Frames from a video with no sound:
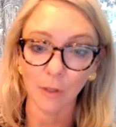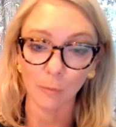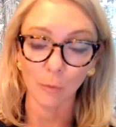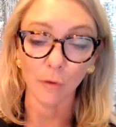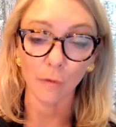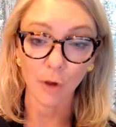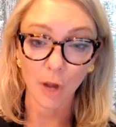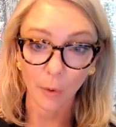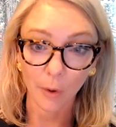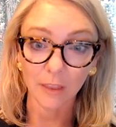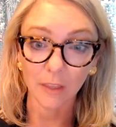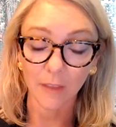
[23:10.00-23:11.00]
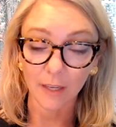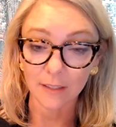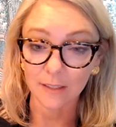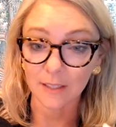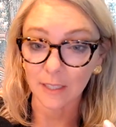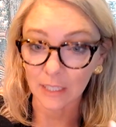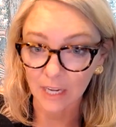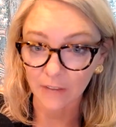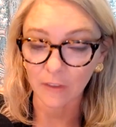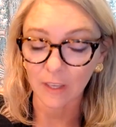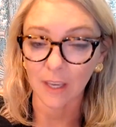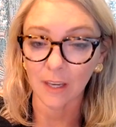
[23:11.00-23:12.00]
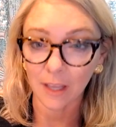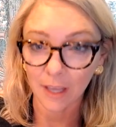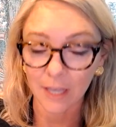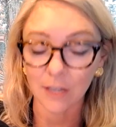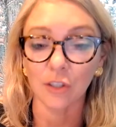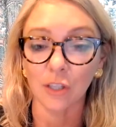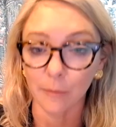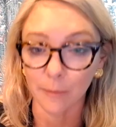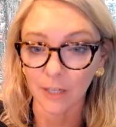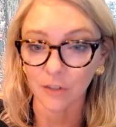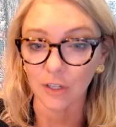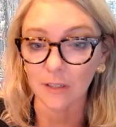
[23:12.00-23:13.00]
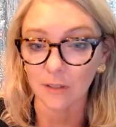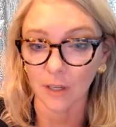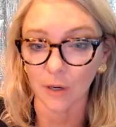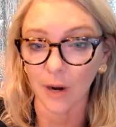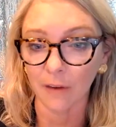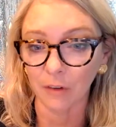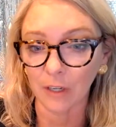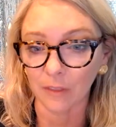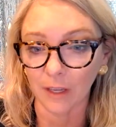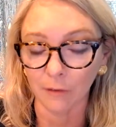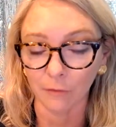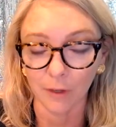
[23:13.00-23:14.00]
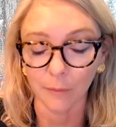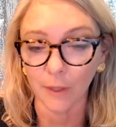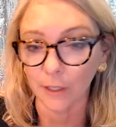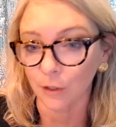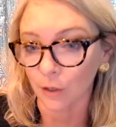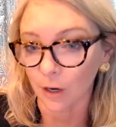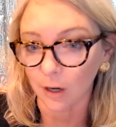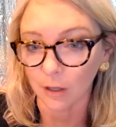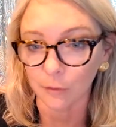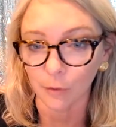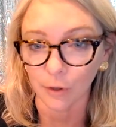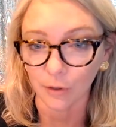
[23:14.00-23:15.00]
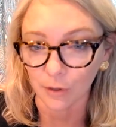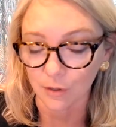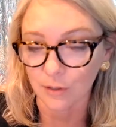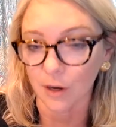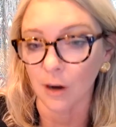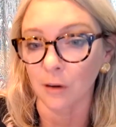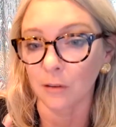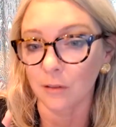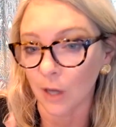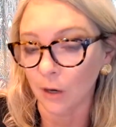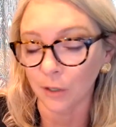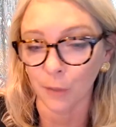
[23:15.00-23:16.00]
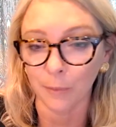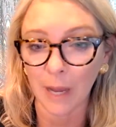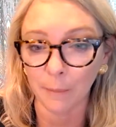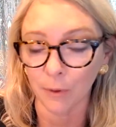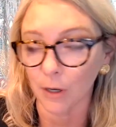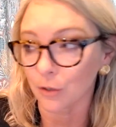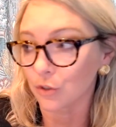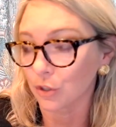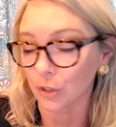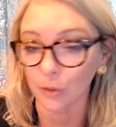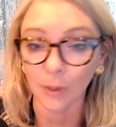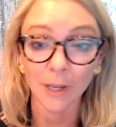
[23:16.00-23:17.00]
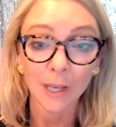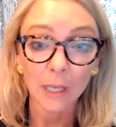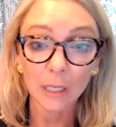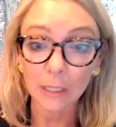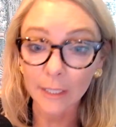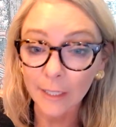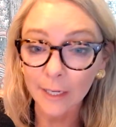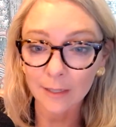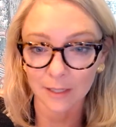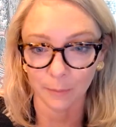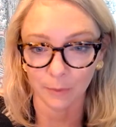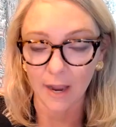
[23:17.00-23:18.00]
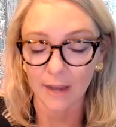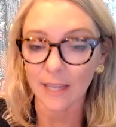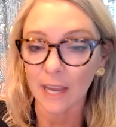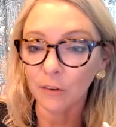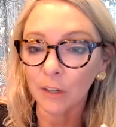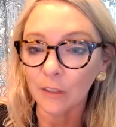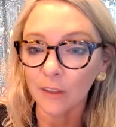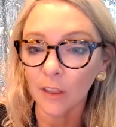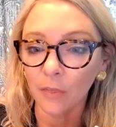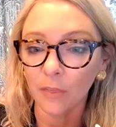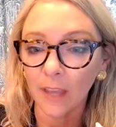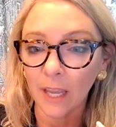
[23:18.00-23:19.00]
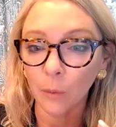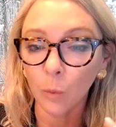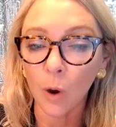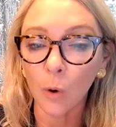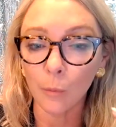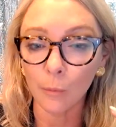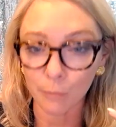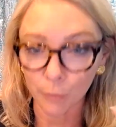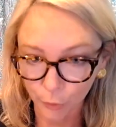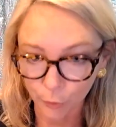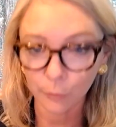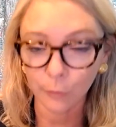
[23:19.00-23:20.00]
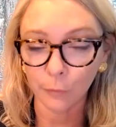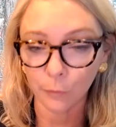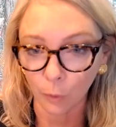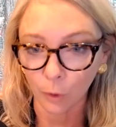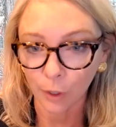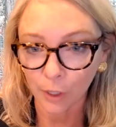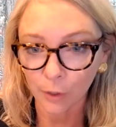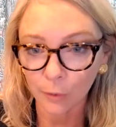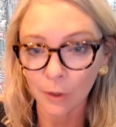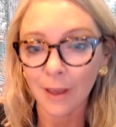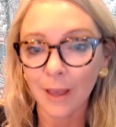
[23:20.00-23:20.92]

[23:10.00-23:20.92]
you move, knowing that that is a significant hit to your budget. So everything from like your olive oil, your salt, your pepper, to cleaning supplies, everything that they won't move for you.